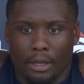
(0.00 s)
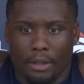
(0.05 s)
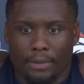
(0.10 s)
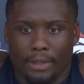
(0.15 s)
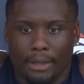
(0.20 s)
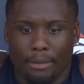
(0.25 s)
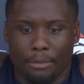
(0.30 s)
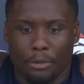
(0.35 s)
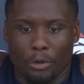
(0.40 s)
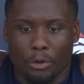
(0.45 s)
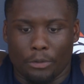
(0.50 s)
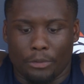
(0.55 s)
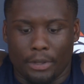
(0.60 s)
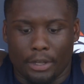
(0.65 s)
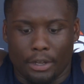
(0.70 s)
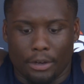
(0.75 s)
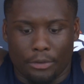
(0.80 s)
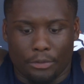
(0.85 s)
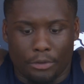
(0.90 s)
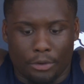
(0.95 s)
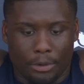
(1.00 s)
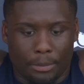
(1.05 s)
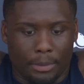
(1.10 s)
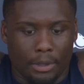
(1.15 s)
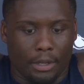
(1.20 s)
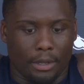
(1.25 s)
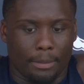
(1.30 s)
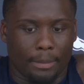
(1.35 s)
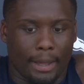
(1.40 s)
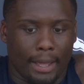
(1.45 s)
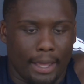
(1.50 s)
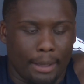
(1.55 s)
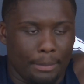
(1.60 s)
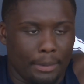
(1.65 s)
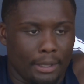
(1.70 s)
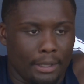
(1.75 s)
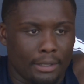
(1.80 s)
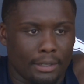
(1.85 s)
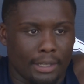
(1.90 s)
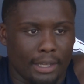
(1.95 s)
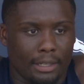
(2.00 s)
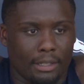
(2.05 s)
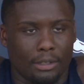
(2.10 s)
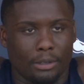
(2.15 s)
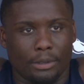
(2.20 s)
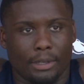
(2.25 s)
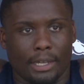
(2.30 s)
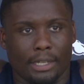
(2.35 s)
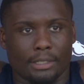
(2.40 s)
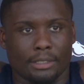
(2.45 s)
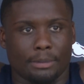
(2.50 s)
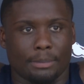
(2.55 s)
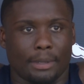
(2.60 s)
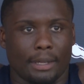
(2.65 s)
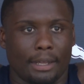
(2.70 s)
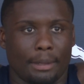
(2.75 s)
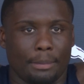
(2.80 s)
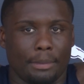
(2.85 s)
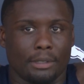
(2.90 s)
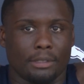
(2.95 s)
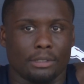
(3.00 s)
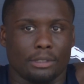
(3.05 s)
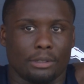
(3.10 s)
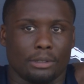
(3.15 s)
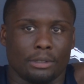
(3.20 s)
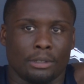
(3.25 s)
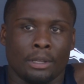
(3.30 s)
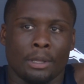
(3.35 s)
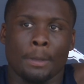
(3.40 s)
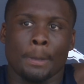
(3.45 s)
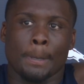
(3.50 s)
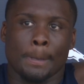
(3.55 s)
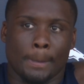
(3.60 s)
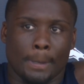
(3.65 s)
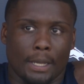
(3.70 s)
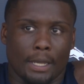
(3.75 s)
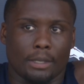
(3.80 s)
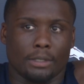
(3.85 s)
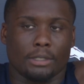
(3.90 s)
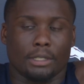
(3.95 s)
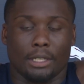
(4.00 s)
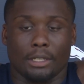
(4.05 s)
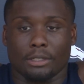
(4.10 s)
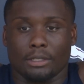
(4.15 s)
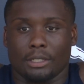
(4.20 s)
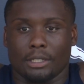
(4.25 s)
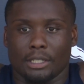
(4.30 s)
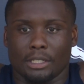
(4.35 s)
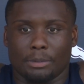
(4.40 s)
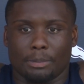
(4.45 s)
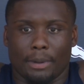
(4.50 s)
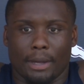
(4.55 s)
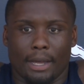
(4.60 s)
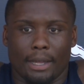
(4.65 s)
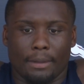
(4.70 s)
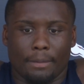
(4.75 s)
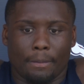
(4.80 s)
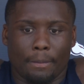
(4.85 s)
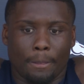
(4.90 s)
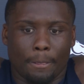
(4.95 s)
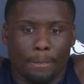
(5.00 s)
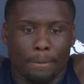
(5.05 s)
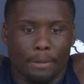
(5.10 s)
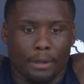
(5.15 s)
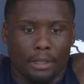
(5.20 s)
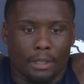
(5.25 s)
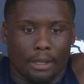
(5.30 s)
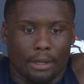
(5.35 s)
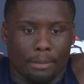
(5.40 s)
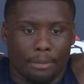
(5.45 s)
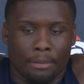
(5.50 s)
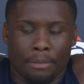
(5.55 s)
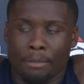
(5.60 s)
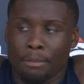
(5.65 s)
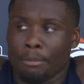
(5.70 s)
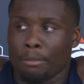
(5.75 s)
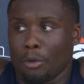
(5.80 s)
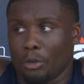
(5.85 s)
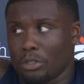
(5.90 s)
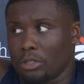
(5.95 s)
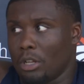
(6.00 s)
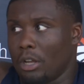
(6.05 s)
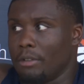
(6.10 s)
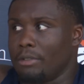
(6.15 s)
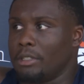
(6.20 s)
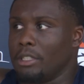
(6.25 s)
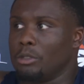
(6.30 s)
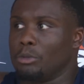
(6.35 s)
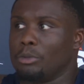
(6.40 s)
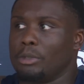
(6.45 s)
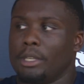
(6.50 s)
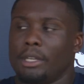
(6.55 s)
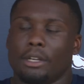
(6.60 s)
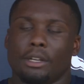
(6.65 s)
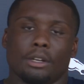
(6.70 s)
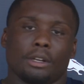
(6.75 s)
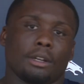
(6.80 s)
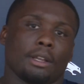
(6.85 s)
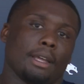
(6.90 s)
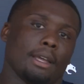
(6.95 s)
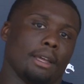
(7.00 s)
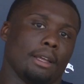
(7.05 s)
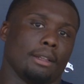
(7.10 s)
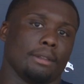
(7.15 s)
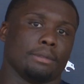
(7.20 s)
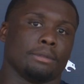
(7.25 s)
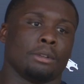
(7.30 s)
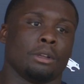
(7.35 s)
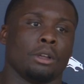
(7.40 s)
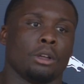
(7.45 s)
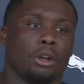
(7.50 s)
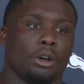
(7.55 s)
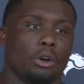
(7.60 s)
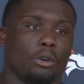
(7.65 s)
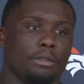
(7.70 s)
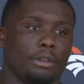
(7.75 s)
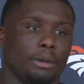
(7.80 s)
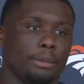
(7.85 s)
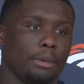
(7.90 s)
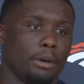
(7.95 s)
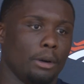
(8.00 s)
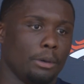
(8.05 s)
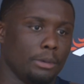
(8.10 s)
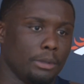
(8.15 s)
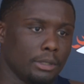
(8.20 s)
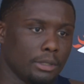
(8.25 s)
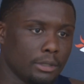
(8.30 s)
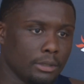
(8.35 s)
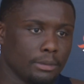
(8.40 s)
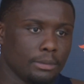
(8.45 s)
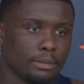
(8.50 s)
They moved here from Miami. They had a location in Miami, so it was a good spot. But most of the offseason was here and over at Barbers.